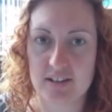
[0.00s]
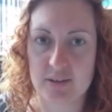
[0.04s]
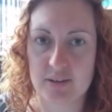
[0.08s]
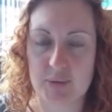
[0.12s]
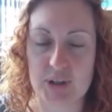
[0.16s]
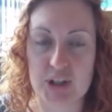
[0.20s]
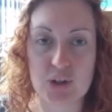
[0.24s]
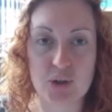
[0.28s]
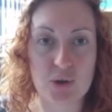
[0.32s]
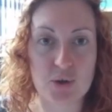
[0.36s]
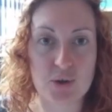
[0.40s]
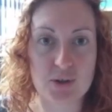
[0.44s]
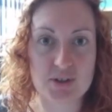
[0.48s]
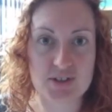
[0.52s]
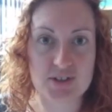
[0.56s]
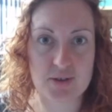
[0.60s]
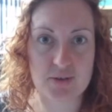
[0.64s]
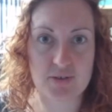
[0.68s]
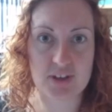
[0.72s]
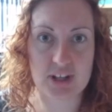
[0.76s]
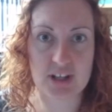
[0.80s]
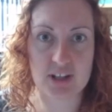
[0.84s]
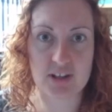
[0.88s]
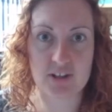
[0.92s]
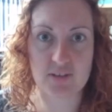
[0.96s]
We could
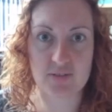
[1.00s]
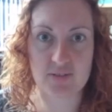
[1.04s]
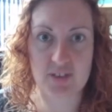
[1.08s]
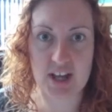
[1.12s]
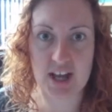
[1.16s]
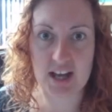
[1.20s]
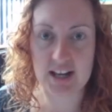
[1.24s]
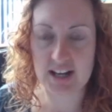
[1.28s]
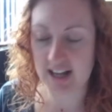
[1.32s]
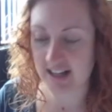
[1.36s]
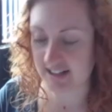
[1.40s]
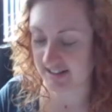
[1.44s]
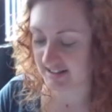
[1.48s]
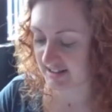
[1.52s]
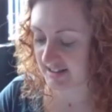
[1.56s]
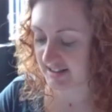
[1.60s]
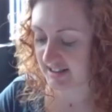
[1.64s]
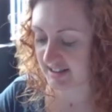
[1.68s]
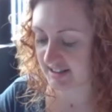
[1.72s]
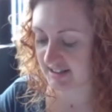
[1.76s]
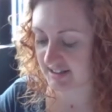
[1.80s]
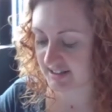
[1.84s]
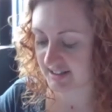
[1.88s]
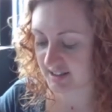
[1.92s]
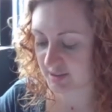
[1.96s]
also think of that as the
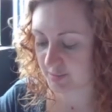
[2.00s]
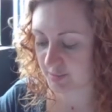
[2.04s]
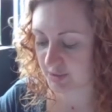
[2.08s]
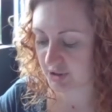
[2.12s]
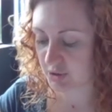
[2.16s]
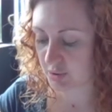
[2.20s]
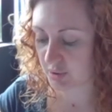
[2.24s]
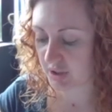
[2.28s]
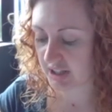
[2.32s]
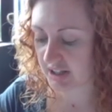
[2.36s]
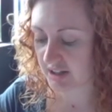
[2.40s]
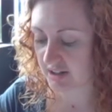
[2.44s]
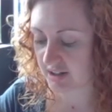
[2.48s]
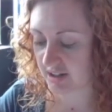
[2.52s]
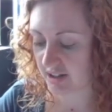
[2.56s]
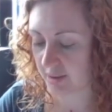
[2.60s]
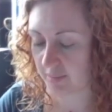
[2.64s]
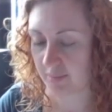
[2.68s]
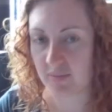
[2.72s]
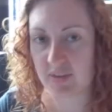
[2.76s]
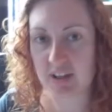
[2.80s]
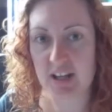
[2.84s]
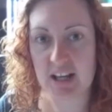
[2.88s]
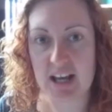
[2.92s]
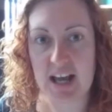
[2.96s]
distance between
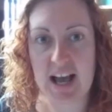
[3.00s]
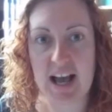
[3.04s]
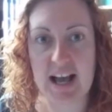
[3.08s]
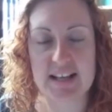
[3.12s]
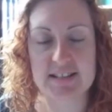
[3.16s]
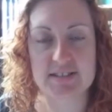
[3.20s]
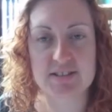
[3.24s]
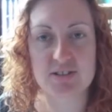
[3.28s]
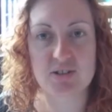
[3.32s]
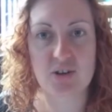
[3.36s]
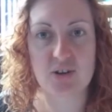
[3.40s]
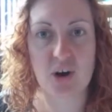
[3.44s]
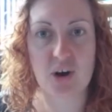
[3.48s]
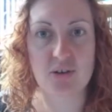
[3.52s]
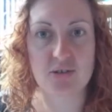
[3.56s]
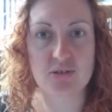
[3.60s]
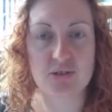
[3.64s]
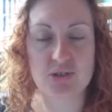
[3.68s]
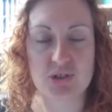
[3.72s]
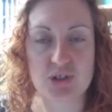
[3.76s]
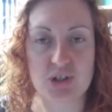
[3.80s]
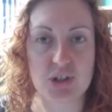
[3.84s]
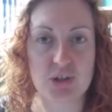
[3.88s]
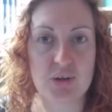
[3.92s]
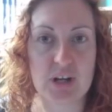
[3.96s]
them has
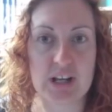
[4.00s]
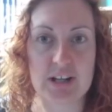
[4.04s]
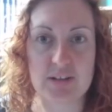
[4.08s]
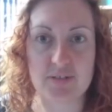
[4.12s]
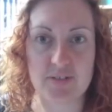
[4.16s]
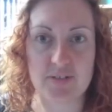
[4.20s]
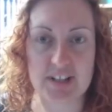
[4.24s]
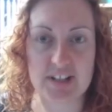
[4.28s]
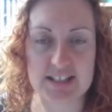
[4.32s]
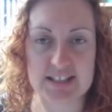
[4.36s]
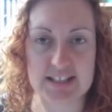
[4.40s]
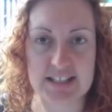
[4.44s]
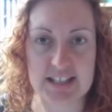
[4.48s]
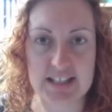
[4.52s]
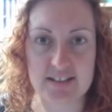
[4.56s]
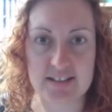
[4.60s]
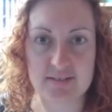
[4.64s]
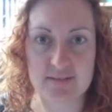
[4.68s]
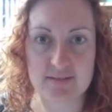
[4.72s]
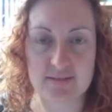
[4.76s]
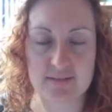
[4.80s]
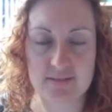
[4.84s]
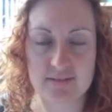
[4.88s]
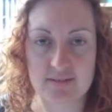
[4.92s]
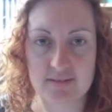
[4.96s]
gone to infinity.
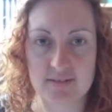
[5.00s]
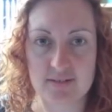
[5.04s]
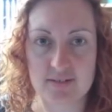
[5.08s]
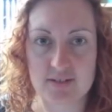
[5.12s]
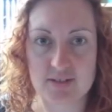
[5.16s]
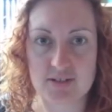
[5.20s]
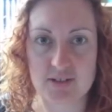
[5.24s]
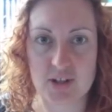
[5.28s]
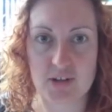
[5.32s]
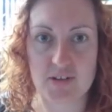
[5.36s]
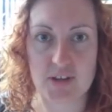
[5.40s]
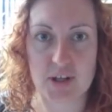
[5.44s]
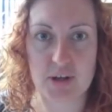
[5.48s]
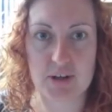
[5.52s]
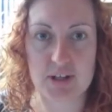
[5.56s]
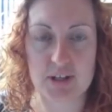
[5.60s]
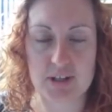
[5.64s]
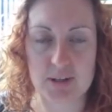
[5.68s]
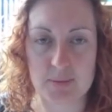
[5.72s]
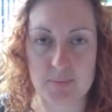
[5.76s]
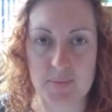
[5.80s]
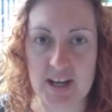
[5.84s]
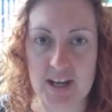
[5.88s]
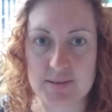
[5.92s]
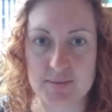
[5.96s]
So they're at
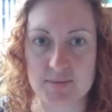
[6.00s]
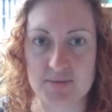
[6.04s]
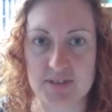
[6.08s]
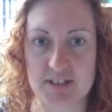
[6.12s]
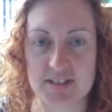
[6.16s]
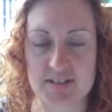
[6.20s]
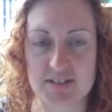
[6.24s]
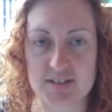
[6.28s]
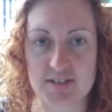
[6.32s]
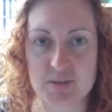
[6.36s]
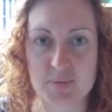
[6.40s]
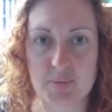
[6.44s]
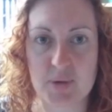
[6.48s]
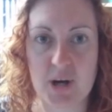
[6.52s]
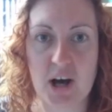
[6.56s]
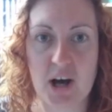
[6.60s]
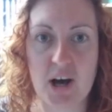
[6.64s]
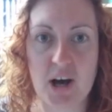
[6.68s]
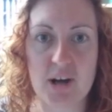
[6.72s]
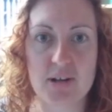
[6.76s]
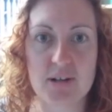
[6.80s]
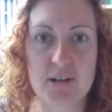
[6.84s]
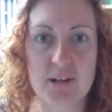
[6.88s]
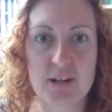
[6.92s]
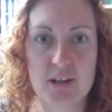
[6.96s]
the maximum distance
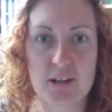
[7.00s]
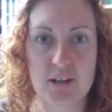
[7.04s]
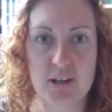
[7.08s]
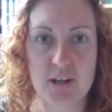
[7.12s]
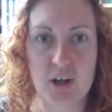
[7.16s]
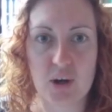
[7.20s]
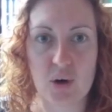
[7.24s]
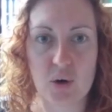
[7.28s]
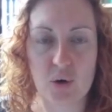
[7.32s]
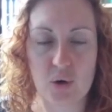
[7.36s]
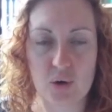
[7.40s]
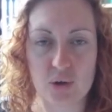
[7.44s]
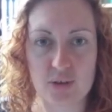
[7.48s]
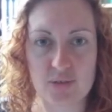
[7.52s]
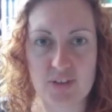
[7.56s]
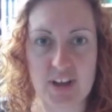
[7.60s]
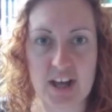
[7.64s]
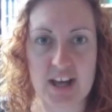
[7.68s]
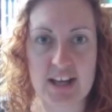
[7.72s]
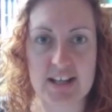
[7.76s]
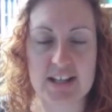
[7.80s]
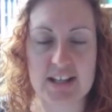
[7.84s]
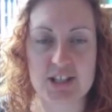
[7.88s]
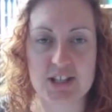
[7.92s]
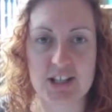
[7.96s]
apart, all of
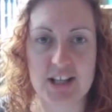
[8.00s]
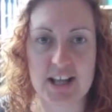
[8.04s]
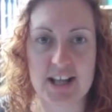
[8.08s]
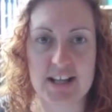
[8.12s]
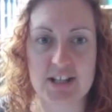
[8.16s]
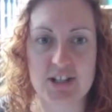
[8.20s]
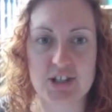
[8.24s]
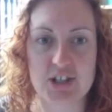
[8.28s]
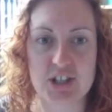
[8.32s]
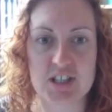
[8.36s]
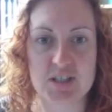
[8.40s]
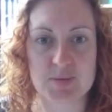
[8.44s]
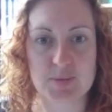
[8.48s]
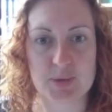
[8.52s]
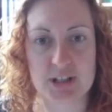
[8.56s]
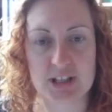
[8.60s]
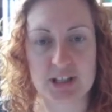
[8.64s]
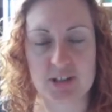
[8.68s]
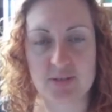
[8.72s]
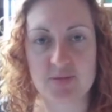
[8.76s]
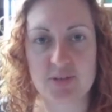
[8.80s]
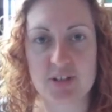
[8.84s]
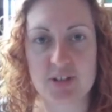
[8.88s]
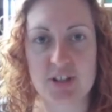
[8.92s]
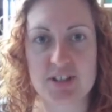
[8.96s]
that initial energy has
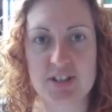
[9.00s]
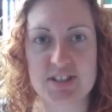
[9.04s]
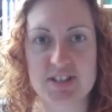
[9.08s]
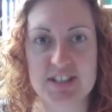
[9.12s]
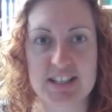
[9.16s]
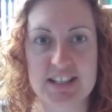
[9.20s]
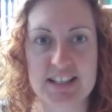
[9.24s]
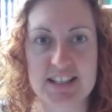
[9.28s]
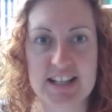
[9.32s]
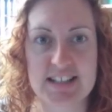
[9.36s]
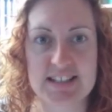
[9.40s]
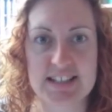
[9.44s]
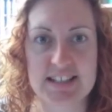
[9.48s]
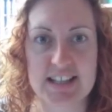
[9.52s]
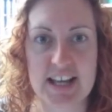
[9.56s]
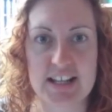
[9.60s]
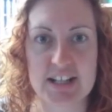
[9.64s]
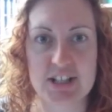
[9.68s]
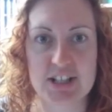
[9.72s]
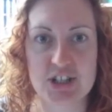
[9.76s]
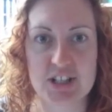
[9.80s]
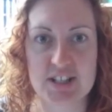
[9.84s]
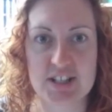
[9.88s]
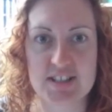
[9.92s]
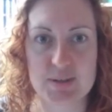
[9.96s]
been converted to kinetic
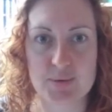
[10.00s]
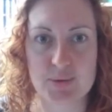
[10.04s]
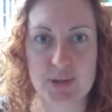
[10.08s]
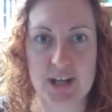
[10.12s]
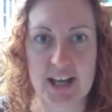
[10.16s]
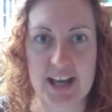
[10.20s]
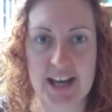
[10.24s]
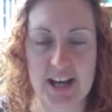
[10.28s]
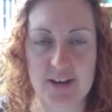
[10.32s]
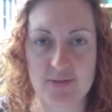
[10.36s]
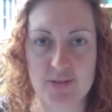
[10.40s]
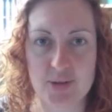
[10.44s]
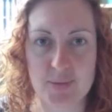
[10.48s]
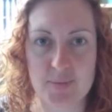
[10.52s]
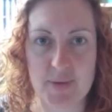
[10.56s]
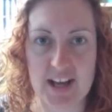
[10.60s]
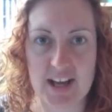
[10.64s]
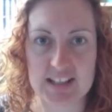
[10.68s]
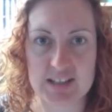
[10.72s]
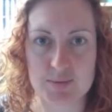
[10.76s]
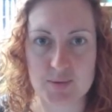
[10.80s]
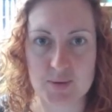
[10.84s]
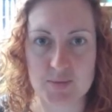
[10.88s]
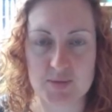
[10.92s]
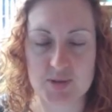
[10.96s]
energy, so we have the
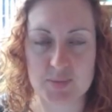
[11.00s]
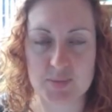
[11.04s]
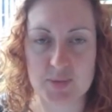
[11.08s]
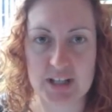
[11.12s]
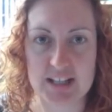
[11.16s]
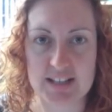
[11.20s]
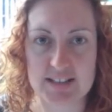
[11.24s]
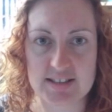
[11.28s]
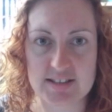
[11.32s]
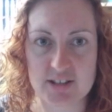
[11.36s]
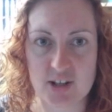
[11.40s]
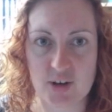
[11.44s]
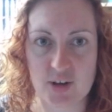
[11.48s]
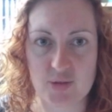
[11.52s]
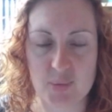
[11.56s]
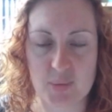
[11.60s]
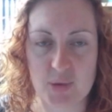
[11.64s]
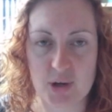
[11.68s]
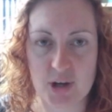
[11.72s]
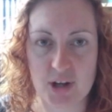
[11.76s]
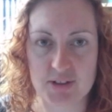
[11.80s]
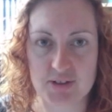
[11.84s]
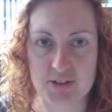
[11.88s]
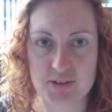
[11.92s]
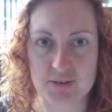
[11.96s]
maximum speeds of the
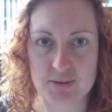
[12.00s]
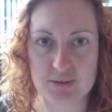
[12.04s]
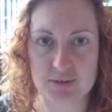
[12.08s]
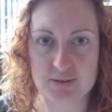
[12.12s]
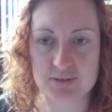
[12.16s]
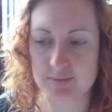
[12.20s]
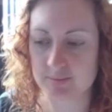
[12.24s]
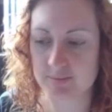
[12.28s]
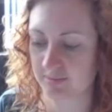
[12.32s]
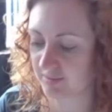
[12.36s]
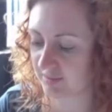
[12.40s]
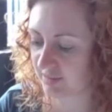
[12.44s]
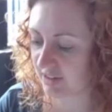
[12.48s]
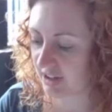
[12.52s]
particles.